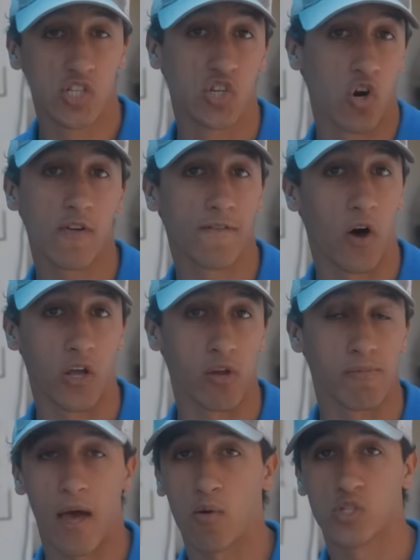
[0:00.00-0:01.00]
dirt
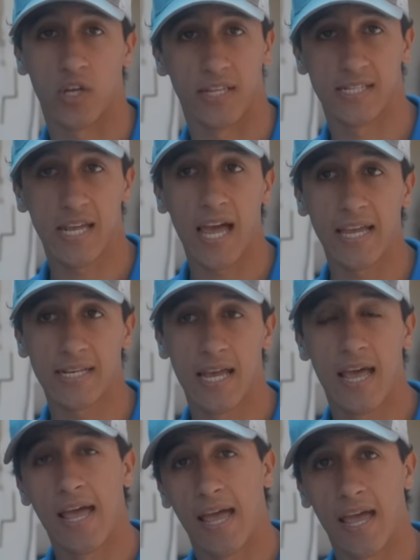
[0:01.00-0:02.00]
volume that was on the site,
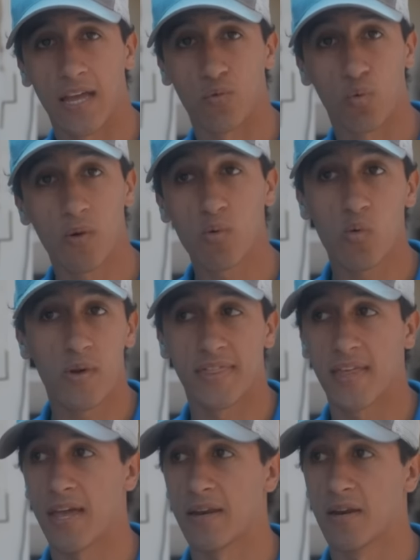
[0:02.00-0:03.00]
and we were
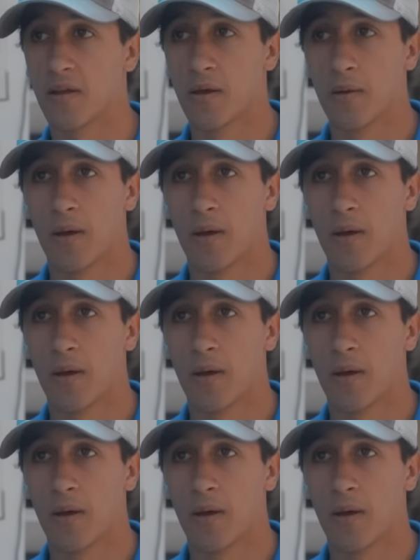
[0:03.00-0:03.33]
within